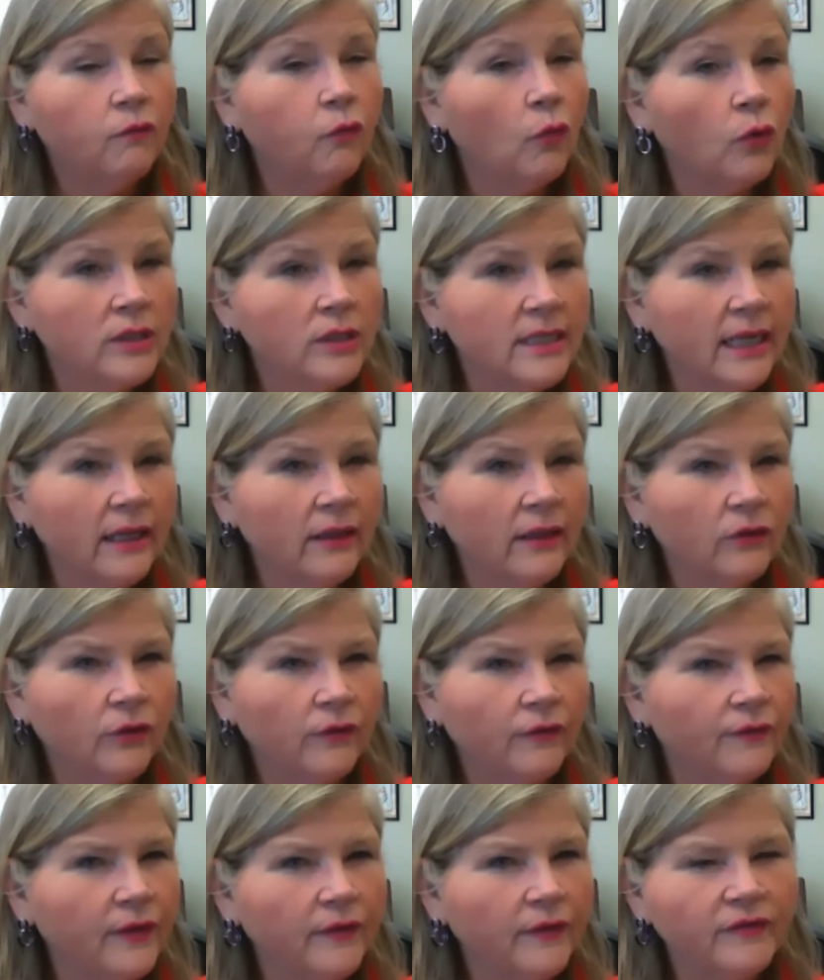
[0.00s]
14th
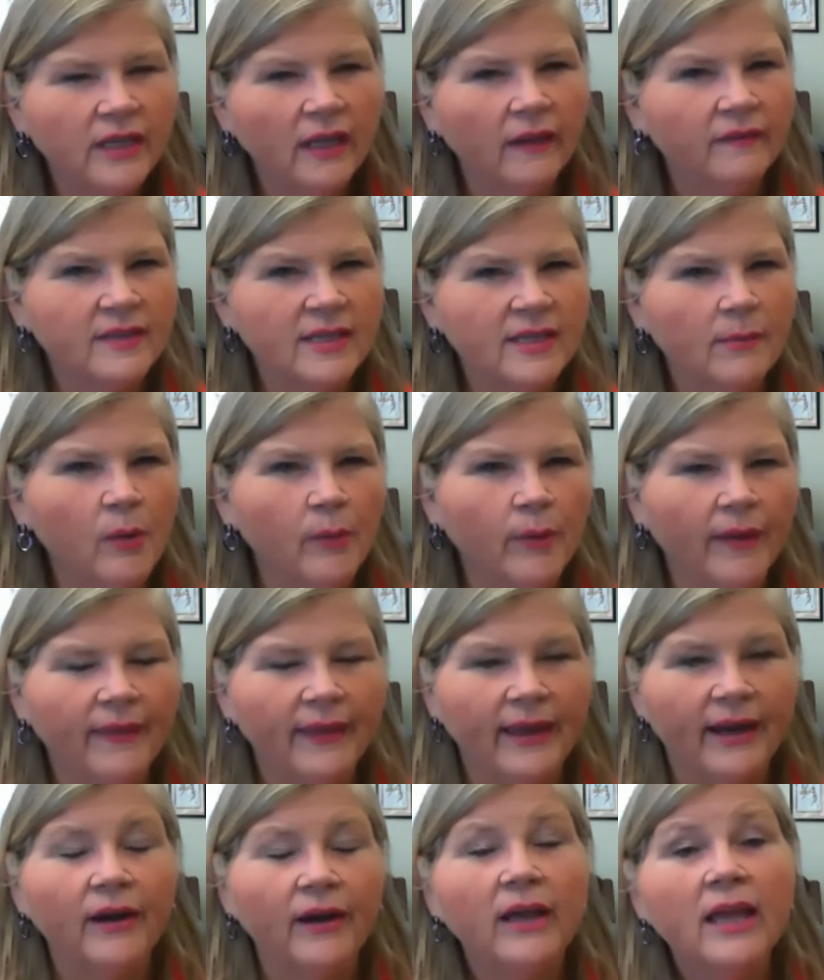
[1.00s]
or 15th, somewhere around
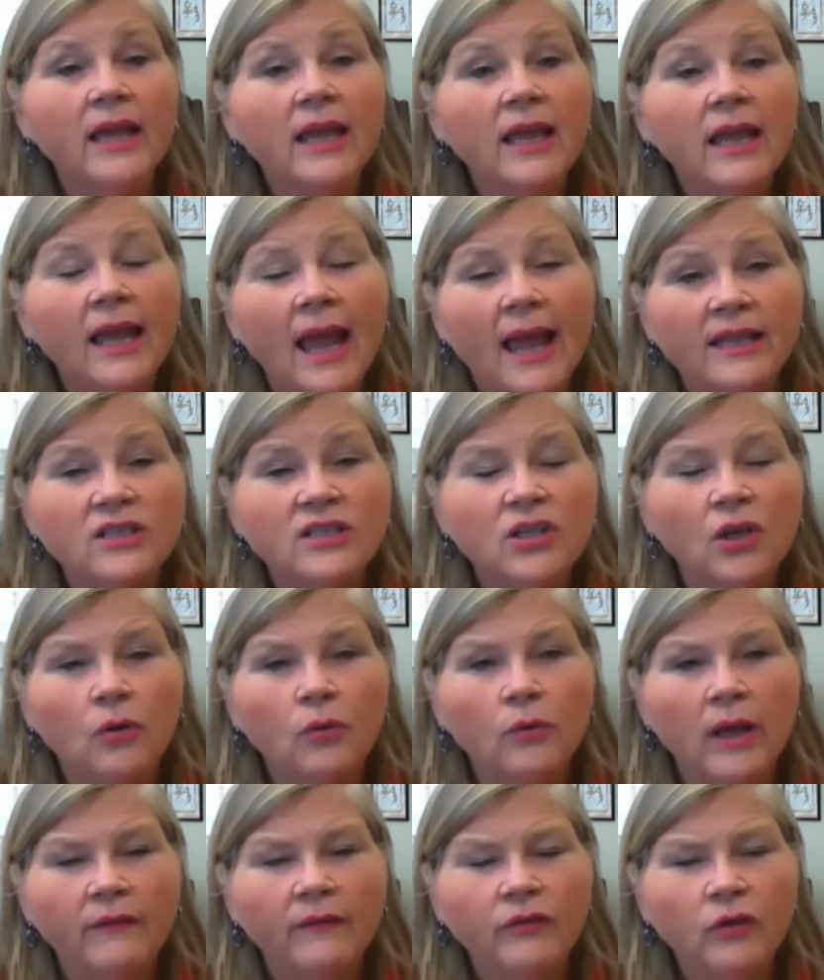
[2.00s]
there. And
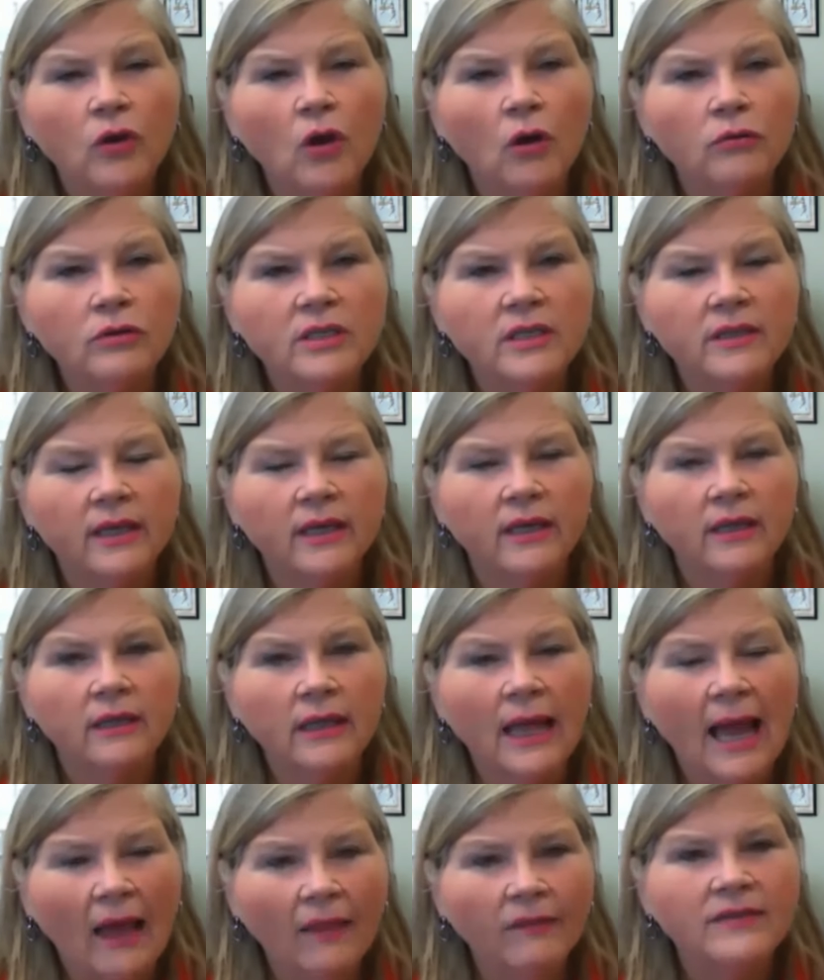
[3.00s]
so if you go to the
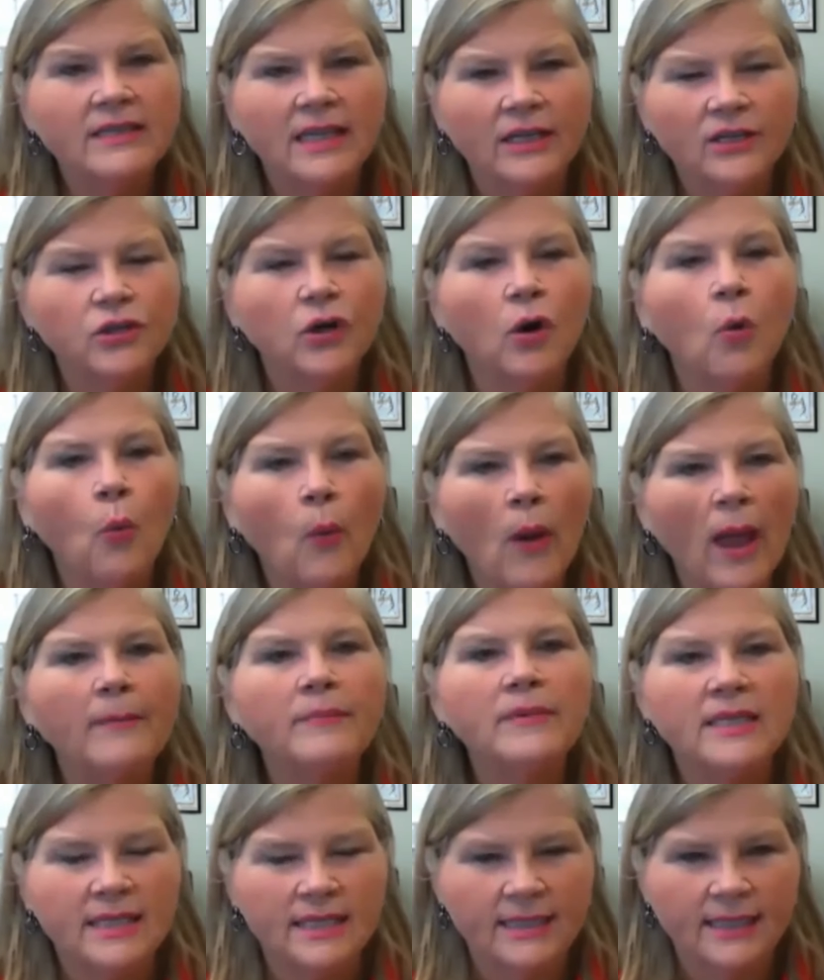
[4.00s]
health center
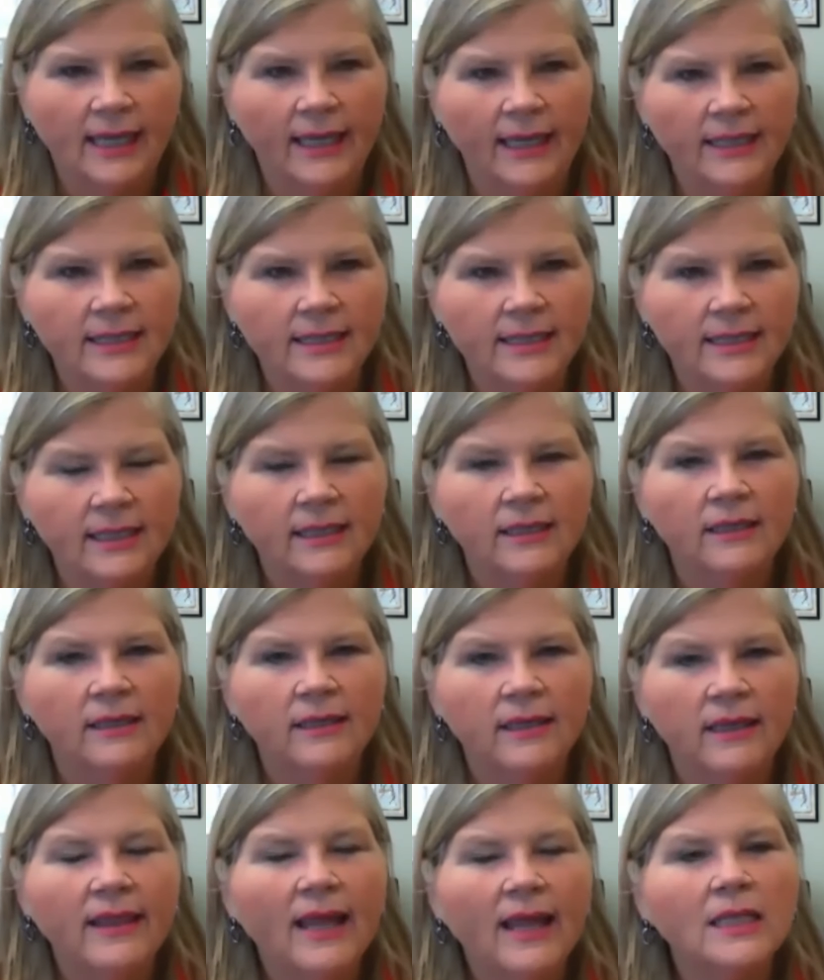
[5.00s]
website,
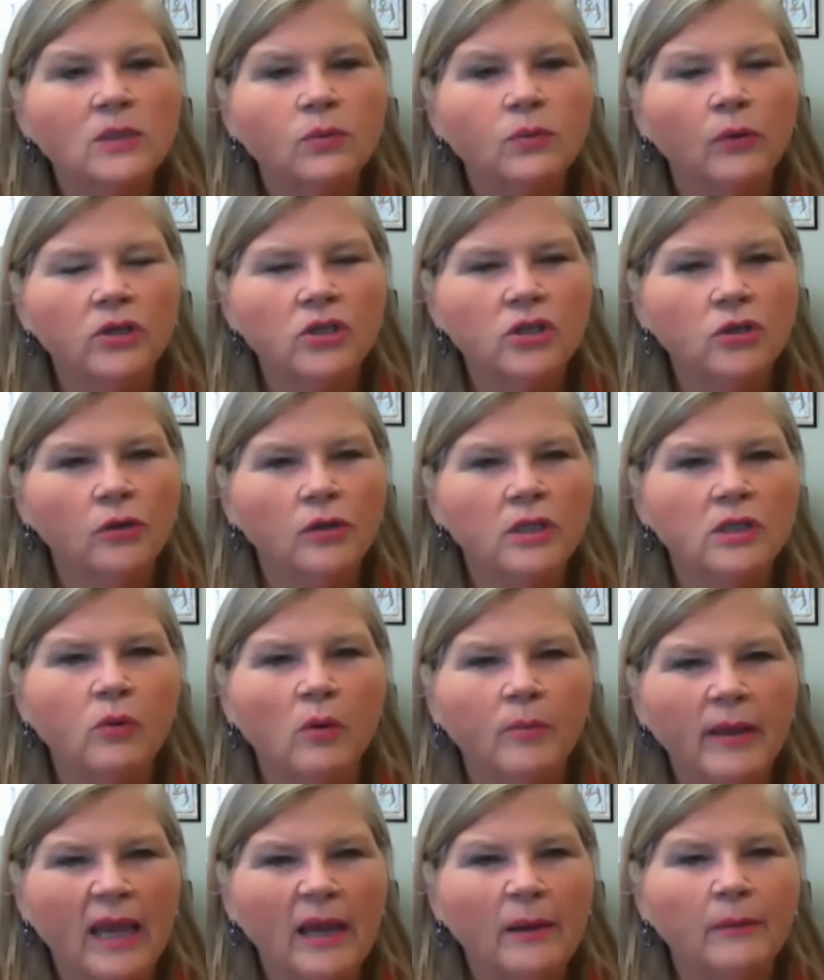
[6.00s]
that's where students
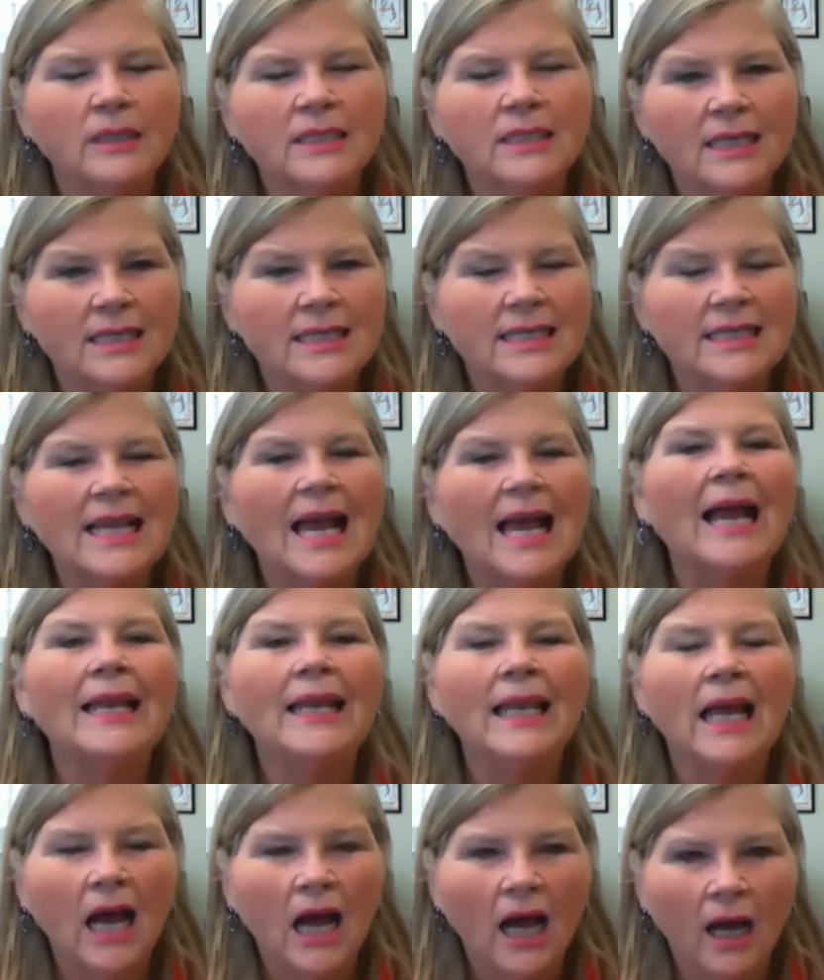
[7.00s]
will be able to
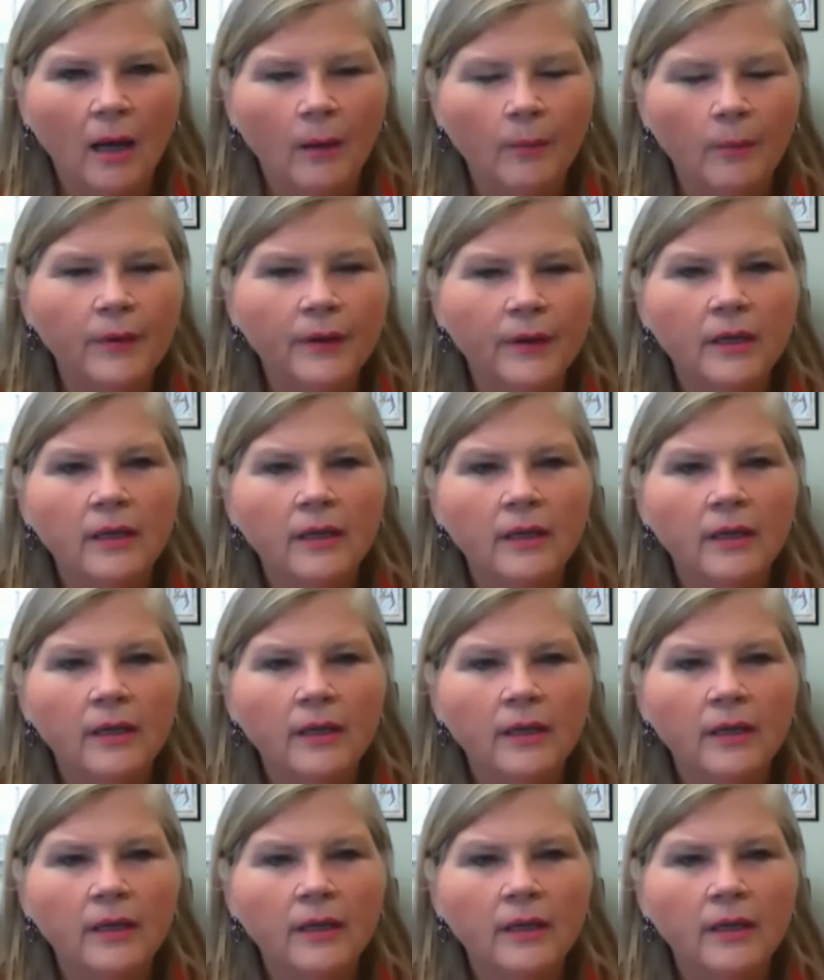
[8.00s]
sign up